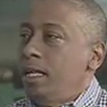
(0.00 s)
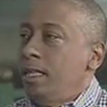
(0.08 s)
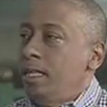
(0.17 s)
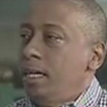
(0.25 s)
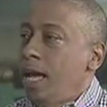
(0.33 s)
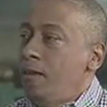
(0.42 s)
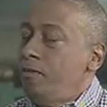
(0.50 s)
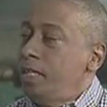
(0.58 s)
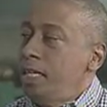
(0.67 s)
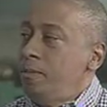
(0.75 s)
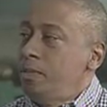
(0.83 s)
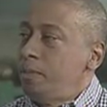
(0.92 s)
They have
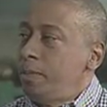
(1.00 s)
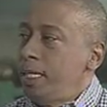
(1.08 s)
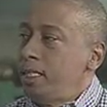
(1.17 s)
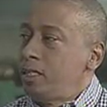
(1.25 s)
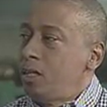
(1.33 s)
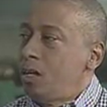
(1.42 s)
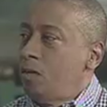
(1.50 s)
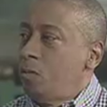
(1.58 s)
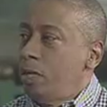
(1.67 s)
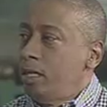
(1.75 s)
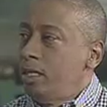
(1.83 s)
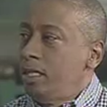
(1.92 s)
names based on
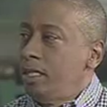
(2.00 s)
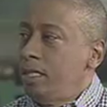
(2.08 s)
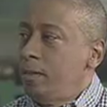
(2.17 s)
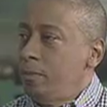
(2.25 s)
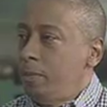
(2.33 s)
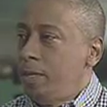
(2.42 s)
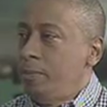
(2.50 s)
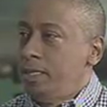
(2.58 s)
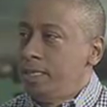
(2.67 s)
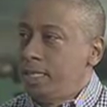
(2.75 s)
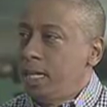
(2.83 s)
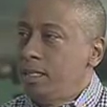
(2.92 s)
where the pigment
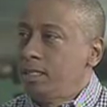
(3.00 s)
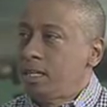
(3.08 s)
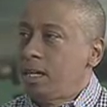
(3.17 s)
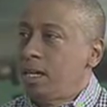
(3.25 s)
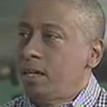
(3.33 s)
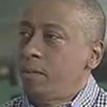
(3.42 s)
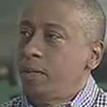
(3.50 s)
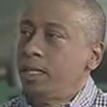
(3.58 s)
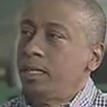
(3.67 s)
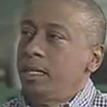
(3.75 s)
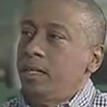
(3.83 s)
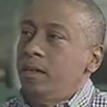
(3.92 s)
cells are, but
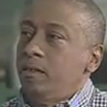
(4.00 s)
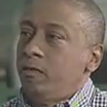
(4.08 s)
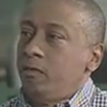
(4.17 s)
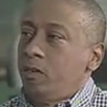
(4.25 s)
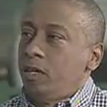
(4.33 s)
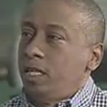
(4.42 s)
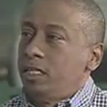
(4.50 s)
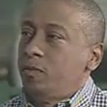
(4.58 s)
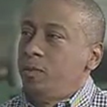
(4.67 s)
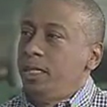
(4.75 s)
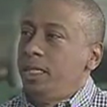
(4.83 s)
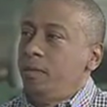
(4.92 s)
for us,
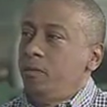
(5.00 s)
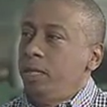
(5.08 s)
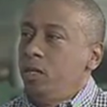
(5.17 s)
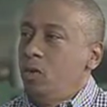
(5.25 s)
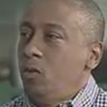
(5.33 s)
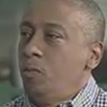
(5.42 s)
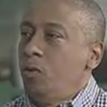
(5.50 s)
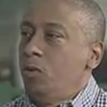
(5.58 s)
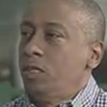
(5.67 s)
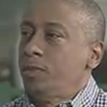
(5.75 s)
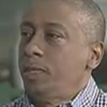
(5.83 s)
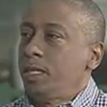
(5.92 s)
we know
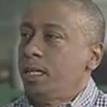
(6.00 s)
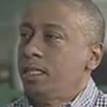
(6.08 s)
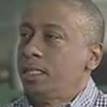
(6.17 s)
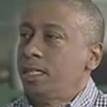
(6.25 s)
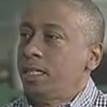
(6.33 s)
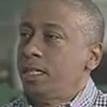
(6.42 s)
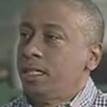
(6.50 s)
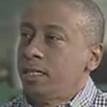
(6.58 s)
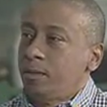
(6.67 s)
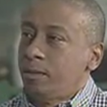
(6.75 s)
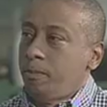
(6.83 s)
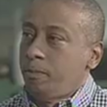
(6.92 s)
moles because they're
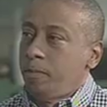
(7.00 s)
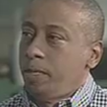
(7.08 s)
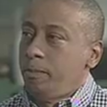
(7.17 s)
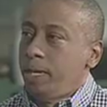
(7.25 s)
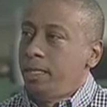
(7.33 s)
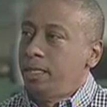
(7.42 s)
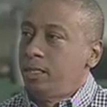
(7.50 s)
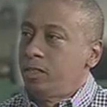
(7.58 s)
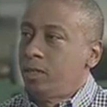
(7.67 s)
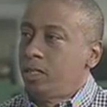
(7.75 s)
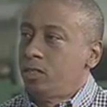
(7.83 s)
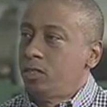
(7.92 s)
pigmented
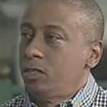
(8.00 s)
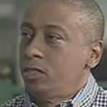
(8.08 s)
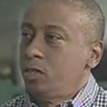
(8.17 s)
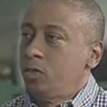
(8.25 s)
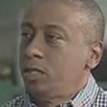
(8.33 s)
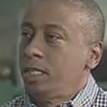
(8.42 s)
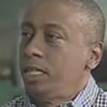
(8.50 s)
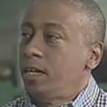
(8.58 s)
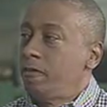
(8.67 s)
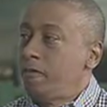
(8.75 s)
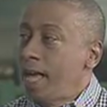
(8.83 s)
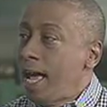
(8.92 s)
structures. Usually they're
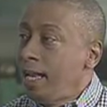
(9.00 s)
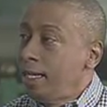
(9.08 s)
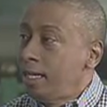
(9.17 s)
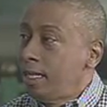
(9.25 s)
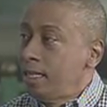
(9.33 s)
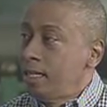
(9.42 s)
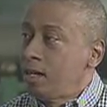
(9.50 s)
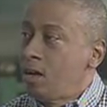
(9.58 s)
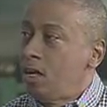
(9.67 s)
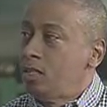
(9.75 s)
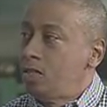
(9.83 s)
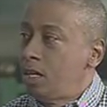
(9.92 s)
flat and they're
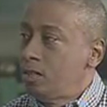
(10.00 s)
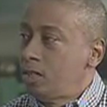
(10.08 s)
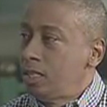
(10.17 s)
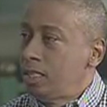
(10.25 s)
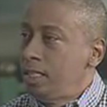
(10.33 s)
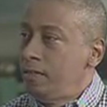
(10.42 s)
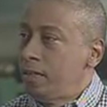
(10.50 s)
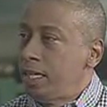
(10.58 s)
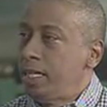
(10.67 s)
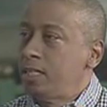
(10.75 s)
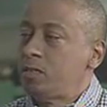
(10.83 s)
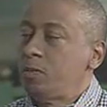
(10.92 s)
called junctional nevi.
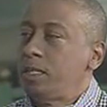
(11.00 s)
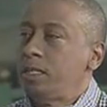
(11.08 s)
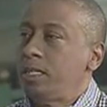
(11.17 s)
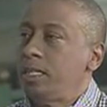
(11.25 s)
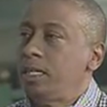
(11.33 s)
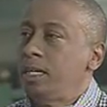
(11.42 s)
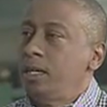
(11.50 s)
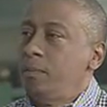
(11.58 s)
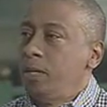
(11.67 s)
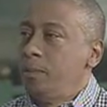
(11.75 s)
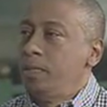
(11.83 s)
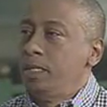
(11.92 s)
That's where the
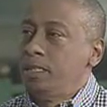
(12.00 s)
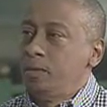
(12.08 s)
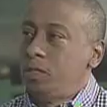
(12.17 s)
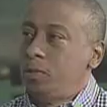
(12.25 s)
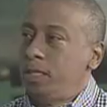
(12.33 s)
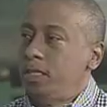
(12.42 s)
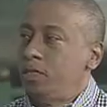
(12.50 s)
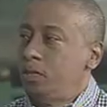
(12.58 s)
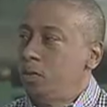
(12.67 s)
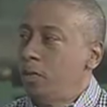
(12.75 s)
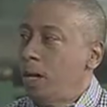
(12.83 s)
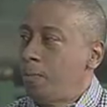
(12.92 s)
pigment is between the
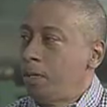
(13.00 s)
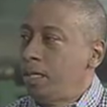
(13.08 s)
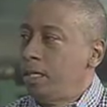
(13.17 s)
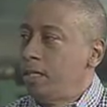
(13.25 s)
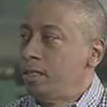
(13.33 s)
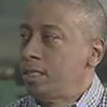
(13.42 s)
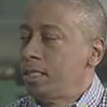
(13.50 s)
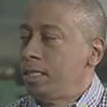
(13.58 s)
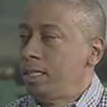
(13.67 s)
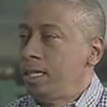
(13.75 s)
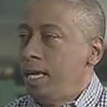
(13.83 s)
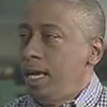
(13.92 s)
two upper layers,
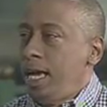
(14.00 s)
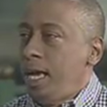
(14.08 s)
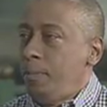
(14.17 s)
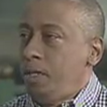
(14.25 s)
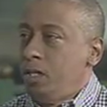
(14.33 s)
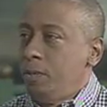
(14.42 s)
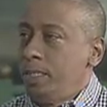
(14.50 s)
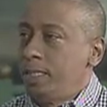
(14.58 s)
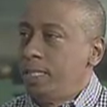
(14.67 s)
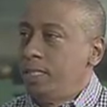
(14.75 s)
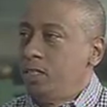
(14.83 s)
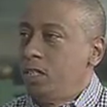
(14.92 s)
the epidermis
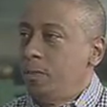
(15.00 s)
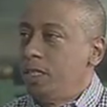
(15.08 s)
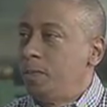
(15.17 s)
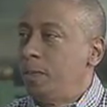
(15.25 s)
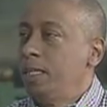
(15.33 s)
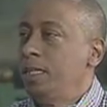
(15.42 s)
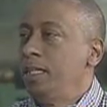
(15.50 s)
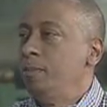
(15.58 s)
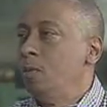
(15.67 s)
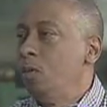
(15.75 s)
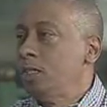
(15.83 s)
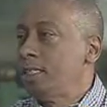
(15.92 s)
and the dermis. But the
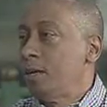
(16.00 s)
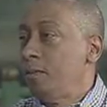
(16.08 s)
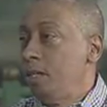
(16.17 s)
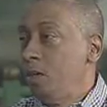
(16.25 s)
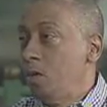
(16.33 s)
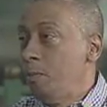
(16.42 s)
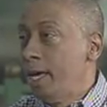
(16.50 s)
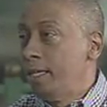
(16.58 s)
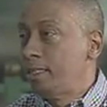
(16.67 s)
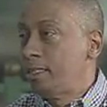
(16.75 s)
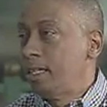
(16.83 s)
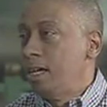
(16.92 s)
moles that we know
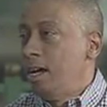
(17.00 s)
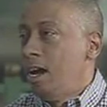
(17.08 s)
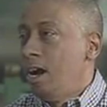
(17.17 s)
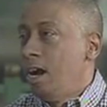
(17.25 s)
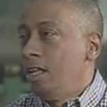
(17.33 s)
best are